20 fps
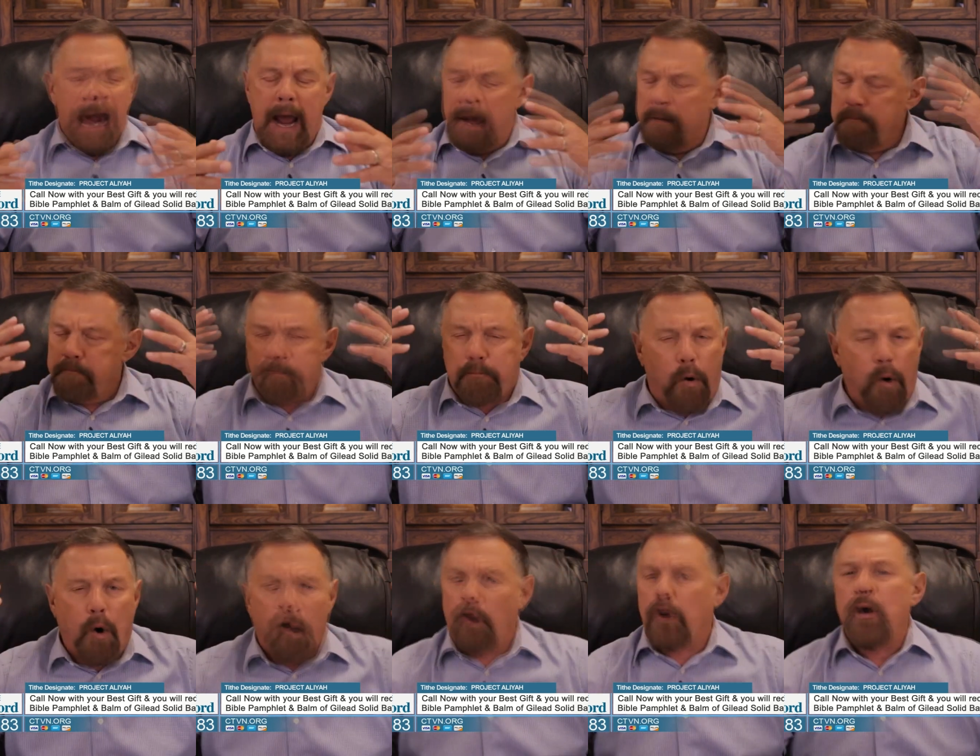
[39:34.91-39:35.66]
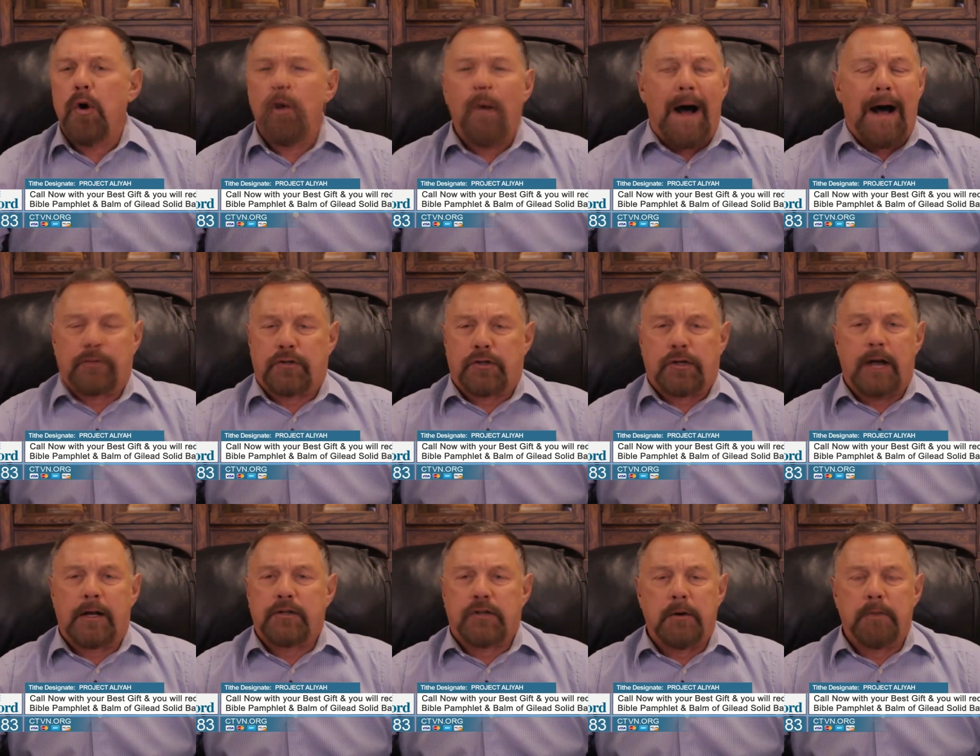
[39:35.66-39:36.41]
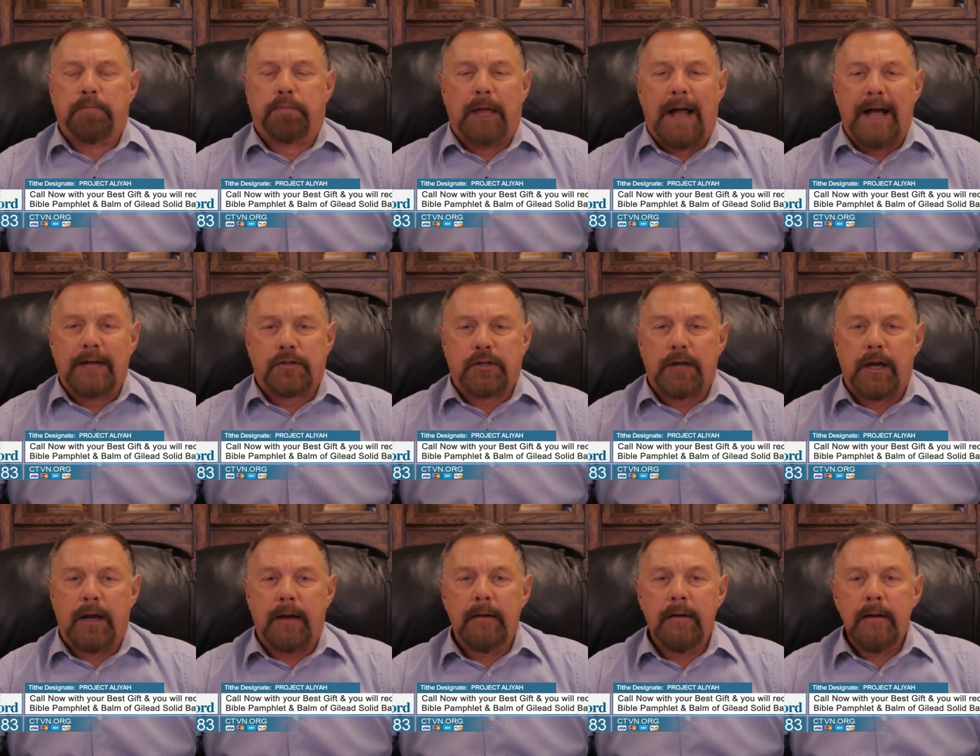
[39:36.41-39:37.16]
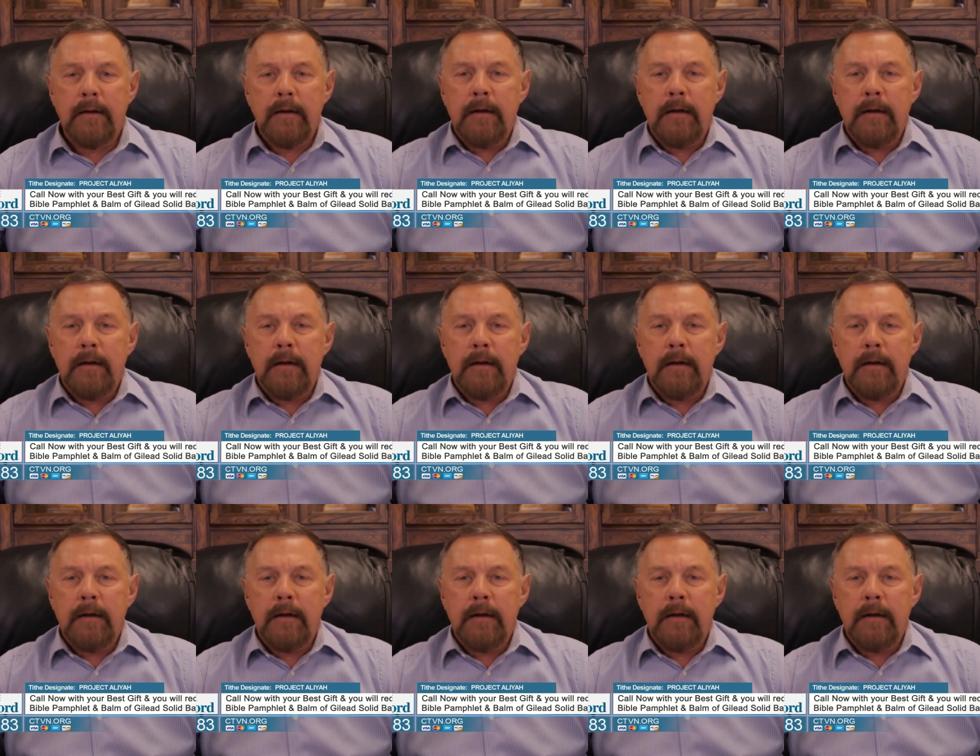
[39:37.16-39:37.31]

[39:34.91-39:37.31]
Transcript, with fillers: and pour you out such a blessing